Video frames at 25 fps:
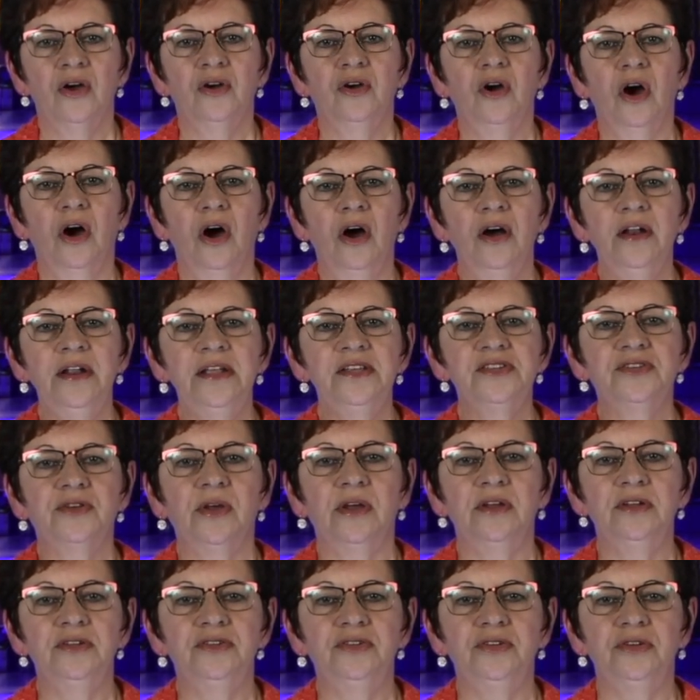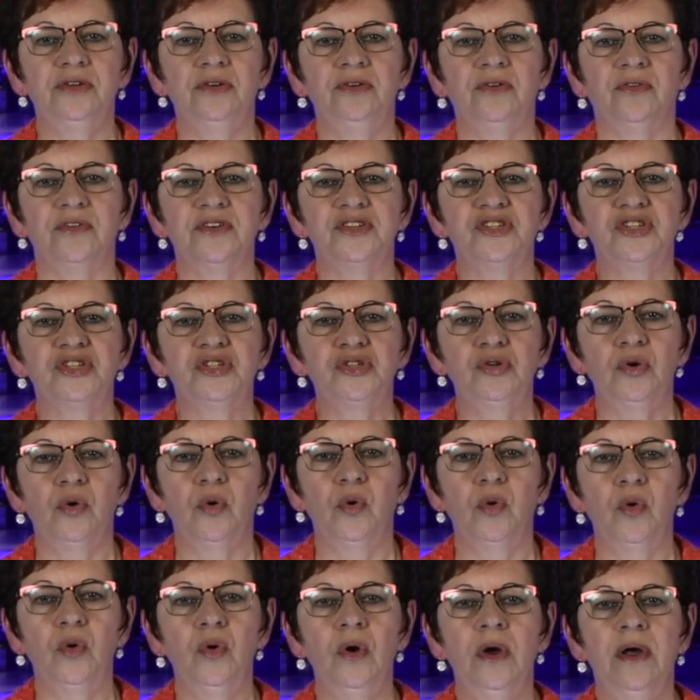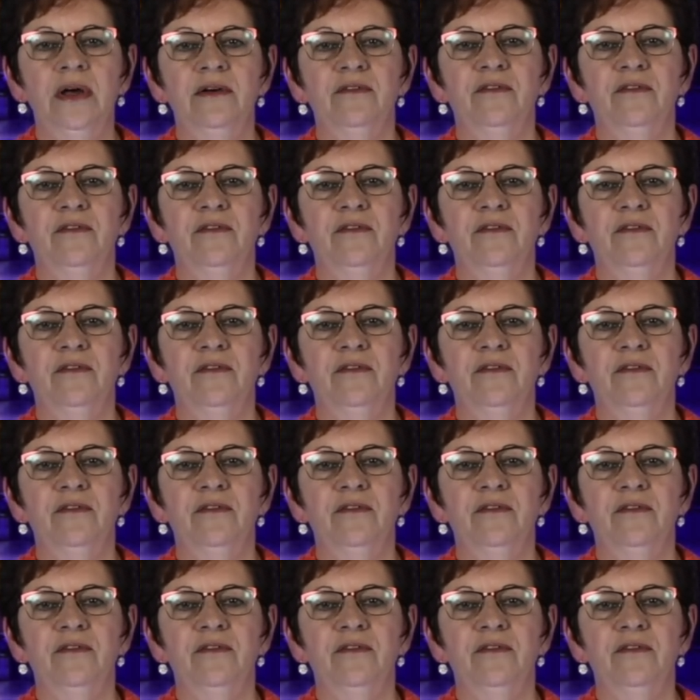God is going to restore